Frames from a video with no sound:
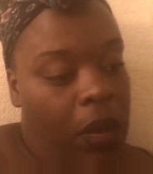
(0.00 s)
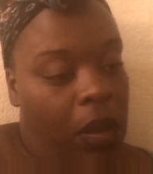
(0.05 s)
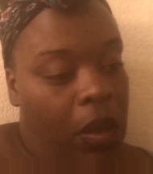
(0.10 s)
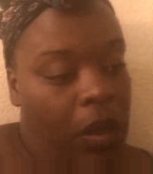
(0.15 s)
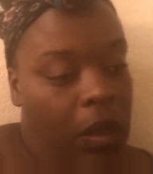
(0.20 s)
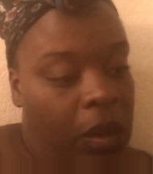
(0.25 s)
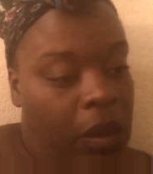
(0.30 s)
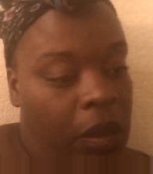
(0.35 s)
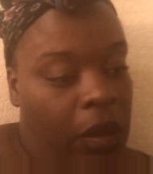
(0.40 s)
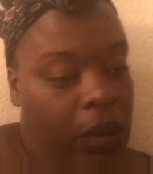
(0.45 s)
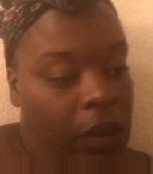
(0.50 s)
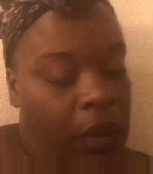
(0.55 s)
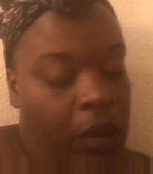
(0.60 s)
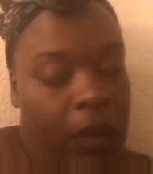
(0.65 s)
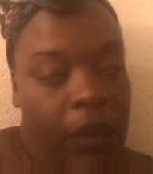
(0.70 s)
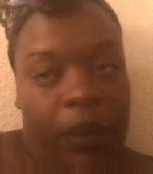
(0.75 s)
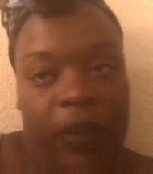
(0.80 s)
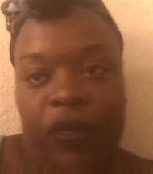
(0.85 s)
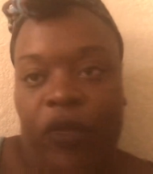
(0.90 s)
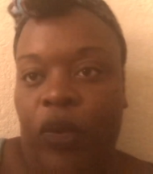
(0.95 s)

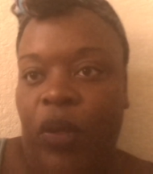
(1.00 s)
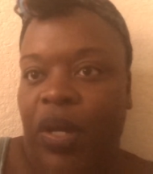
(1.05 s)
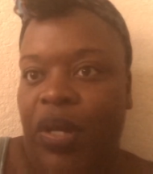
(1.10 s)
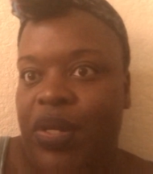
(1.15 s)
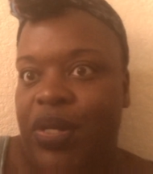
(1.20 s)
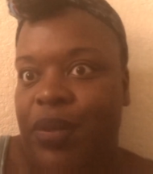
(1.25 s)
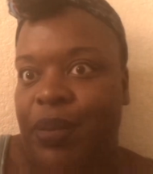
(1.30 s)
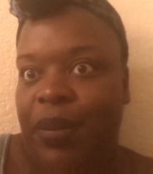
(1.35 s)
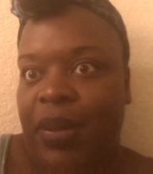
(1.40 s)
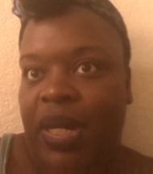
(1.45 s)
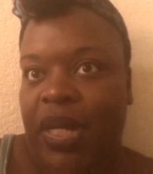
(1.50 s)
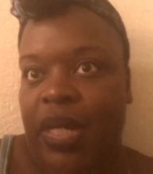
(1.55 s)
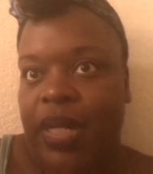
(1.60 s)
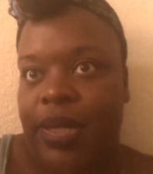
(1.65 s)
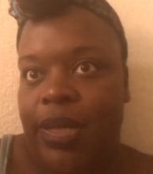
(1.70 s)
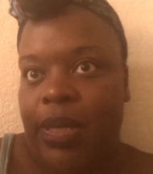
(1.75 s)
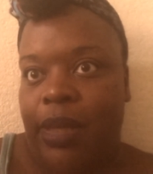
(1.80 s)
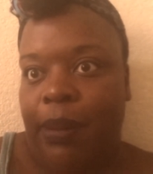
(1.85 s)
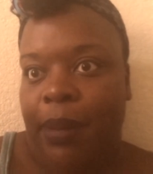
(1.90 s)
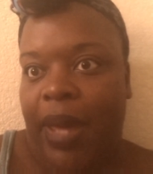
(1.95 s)
Um, if you hear some
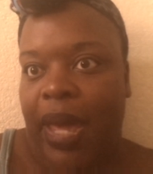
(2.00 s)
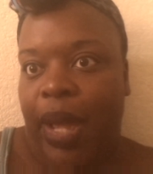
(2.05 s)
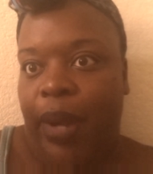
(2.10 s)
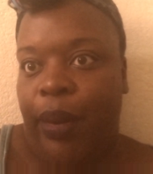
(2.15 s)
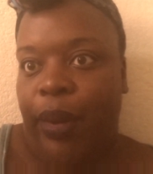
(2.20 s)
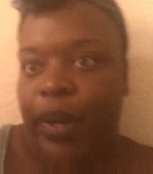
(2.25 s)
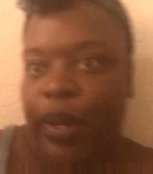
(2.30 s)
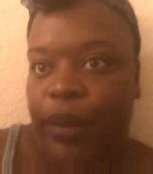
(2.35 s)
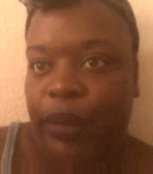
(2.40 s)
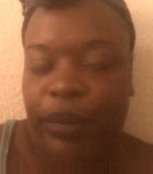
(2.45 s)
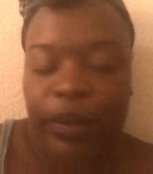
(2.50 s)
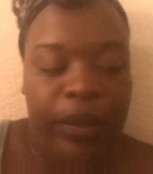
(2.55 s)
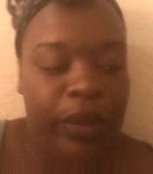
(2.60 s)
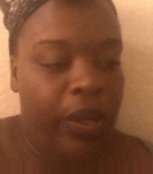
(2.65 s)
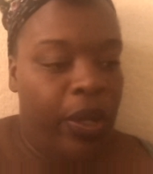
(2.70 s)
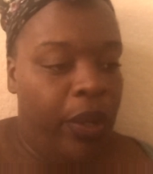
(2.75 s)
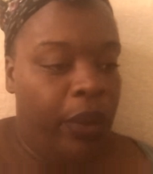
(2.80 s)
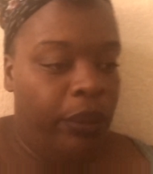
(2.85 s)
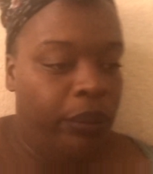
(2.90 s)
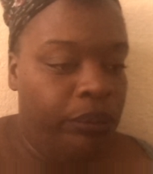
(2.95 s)
kids in the background, you
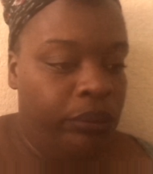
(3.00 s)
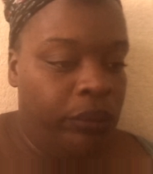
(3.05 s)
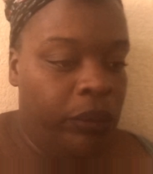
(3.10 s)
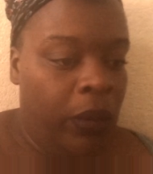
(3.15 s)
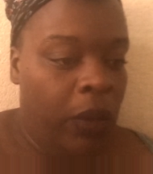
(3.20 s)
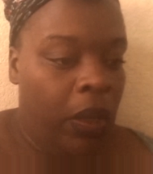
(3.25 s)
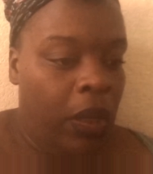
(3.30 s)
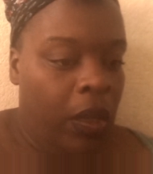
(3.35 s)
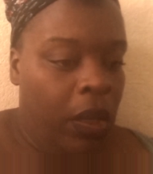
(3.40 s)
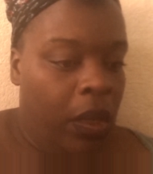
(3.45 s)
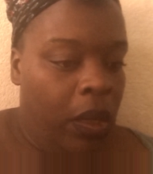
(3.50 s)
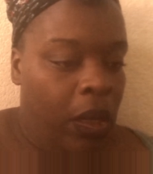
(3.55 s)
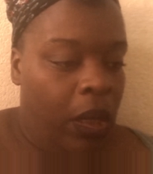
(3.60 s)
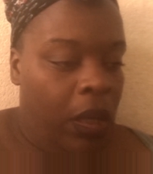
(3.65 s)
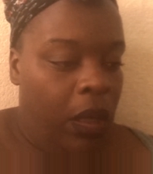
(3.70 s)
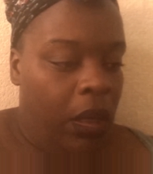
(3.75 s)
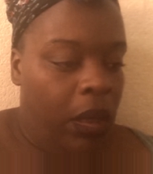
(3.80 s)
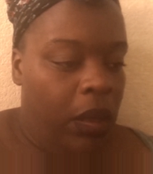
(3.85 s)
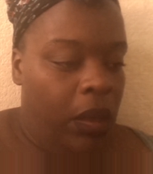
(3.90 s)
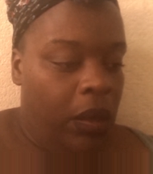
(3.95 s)
know
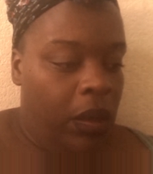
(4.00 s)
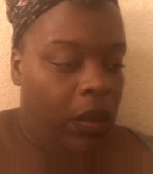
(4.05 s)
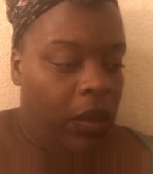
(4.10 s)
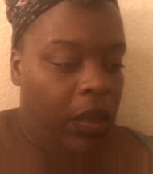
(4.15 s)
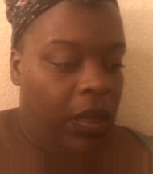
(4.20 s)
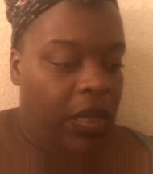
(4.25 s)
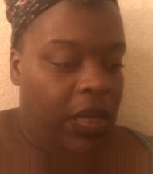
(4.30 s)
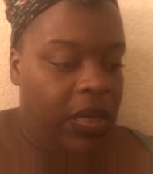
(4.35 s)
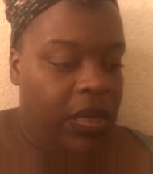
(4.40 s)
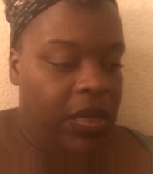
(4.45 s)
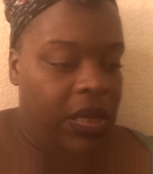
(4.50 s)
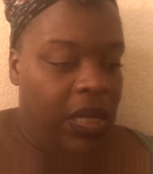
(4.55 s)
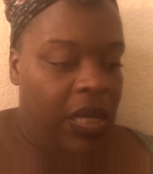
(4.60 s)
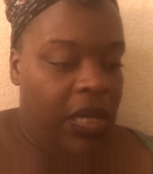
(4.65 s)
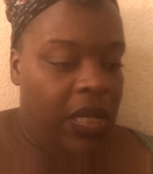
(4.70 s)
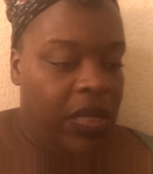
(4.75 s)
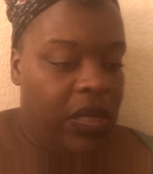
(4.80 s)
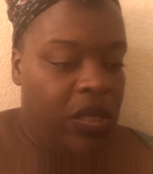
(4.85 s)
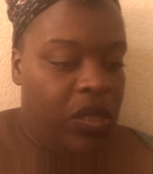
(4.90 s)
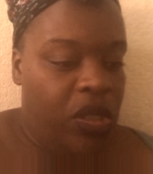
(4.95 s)
it says,